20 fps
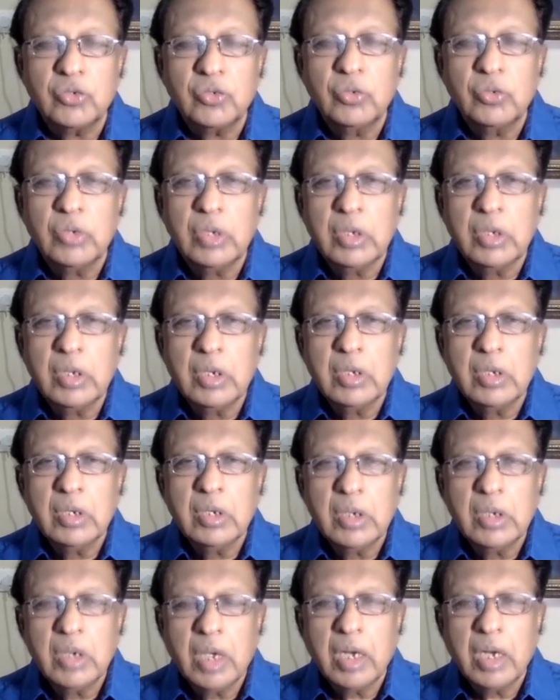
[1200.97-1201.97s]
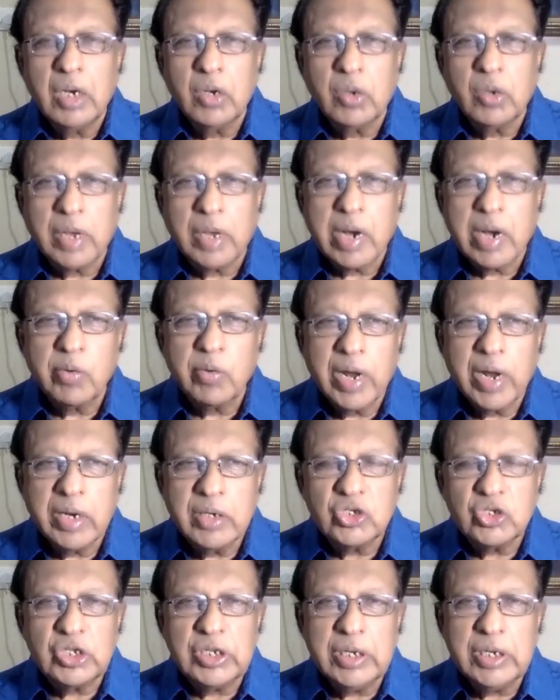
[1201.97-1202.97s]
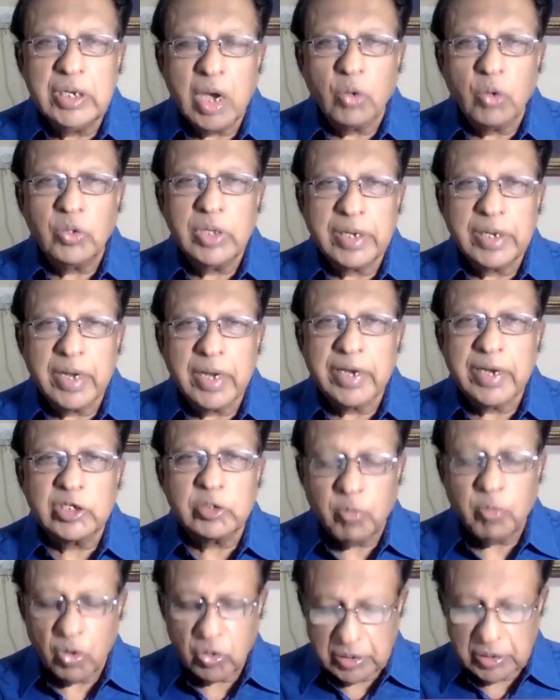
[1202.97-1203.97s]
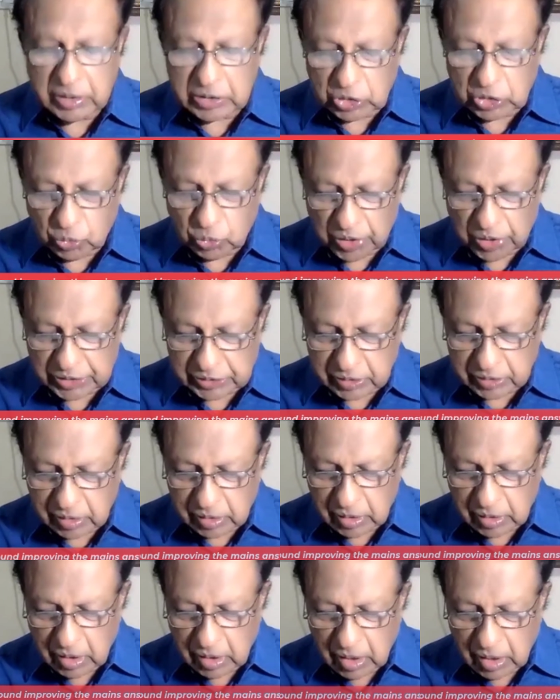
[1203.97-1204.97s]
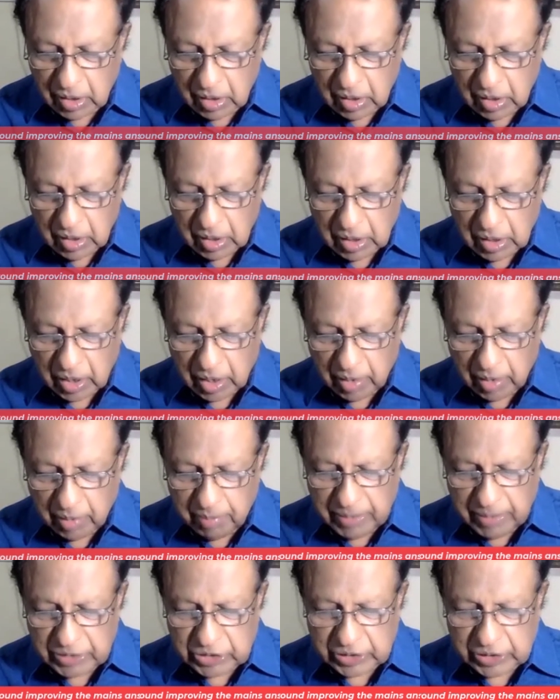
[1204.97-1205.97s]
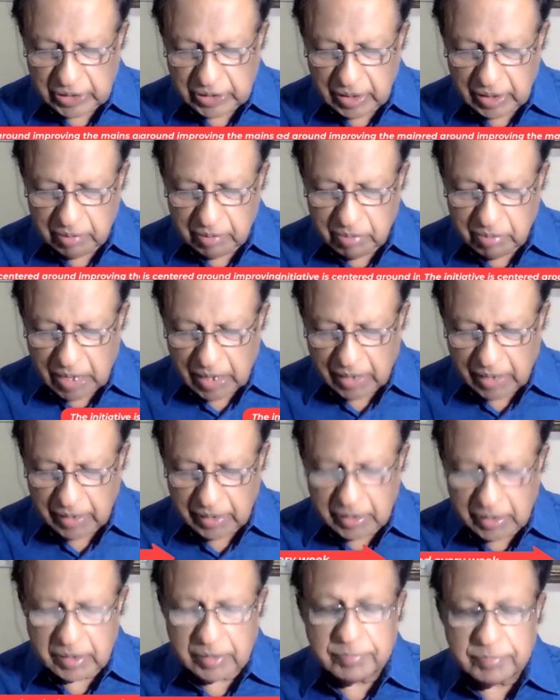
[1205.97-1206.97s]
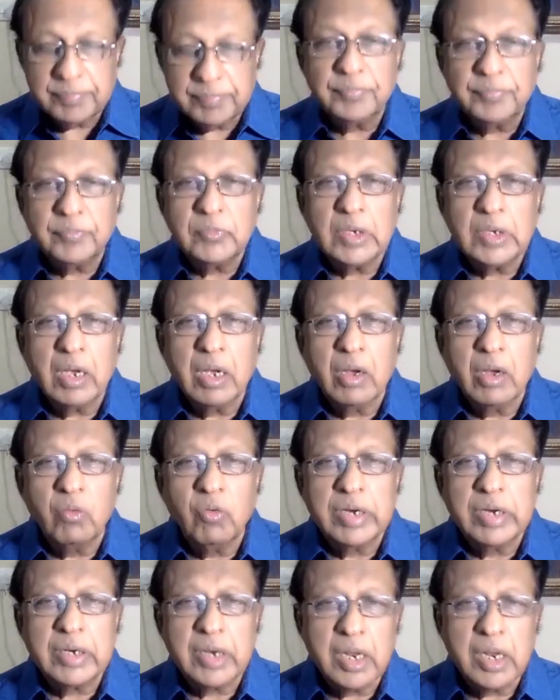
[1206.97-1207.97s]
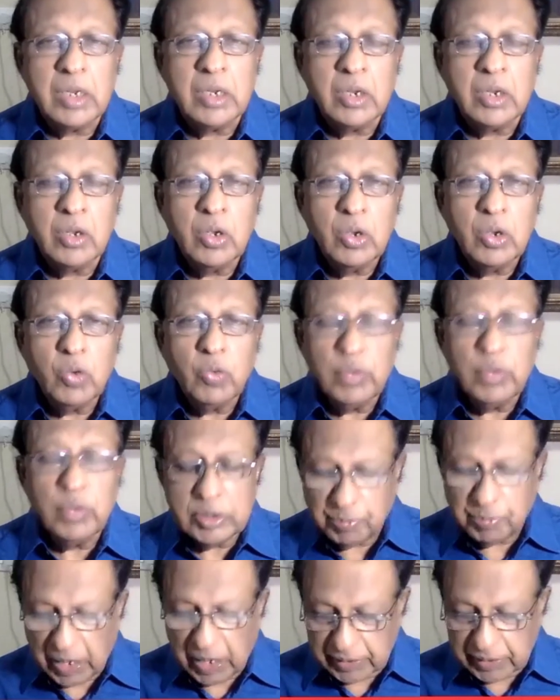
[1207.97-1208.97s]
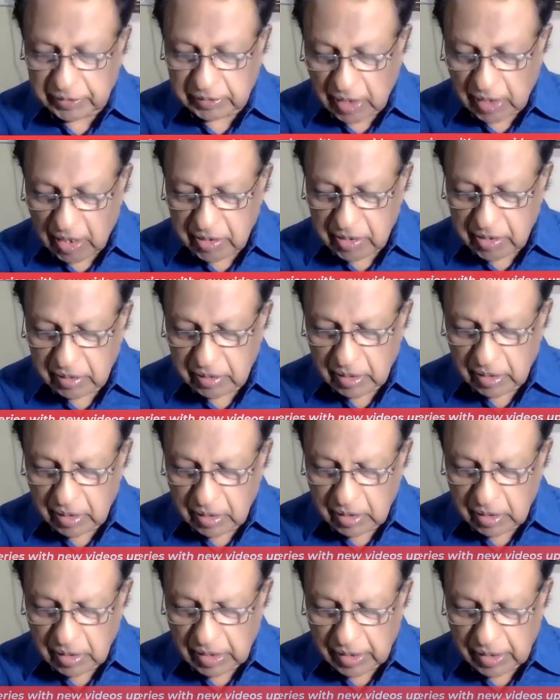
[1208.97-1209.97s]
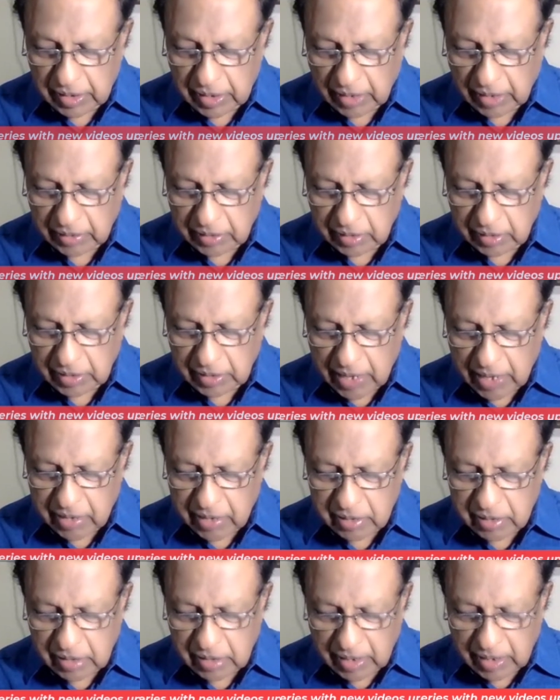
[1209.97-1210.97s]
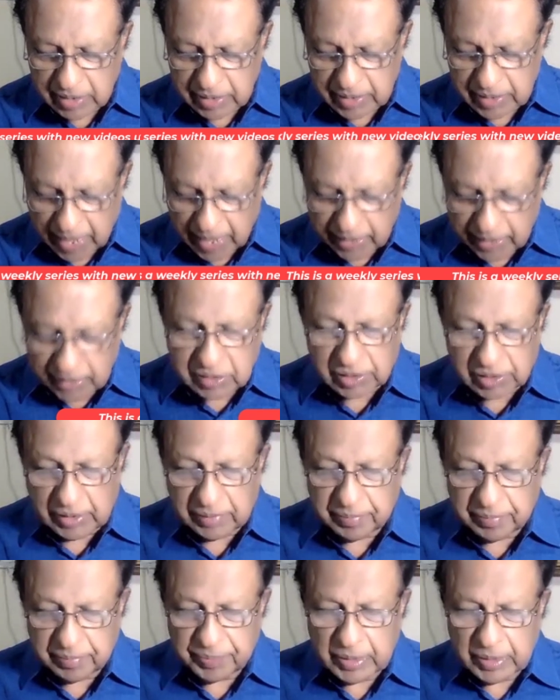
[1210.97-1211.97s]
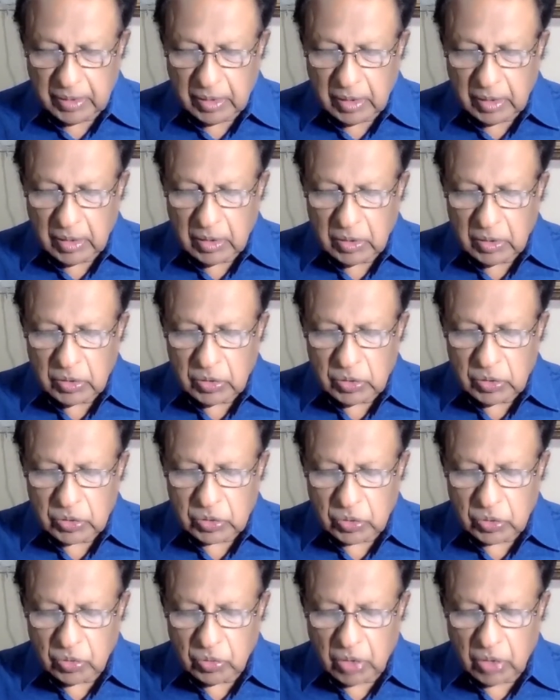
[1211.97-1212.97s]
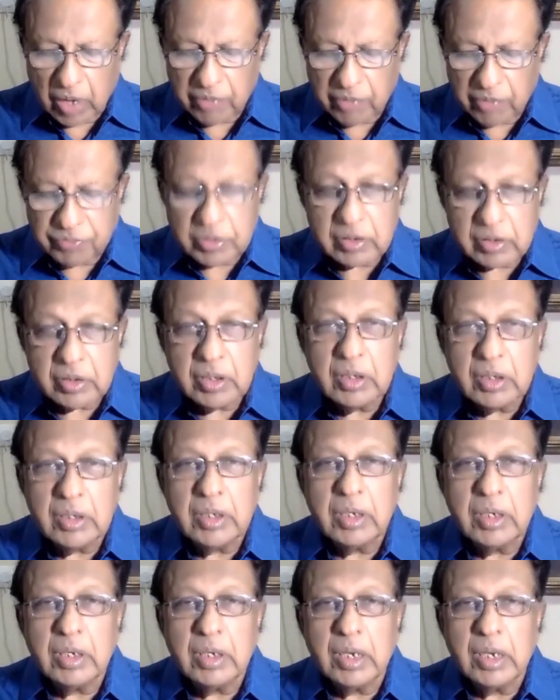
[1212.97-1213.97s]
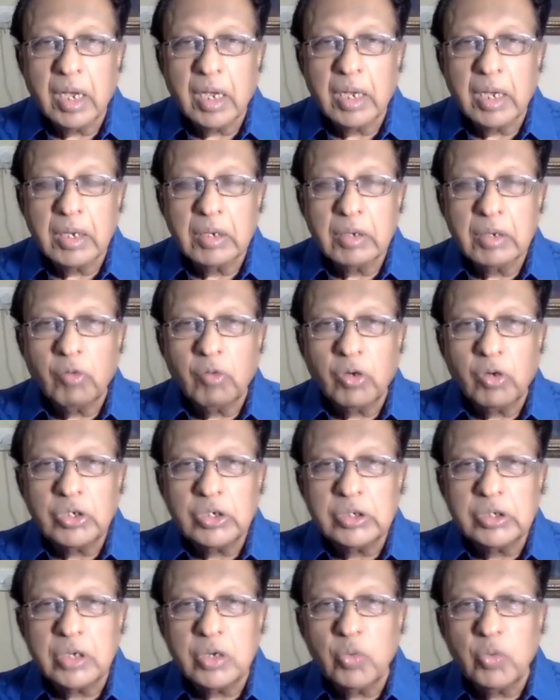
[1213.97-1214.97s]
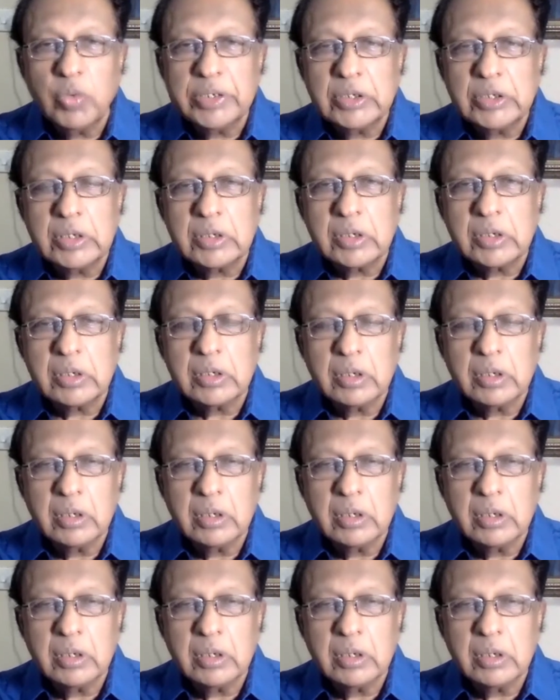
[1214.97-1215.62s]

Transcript: to uh, look around and see how they can exploit the situation, uh, basically by uh, uh, working with Pakistan rather than directly. So after the Washington visit,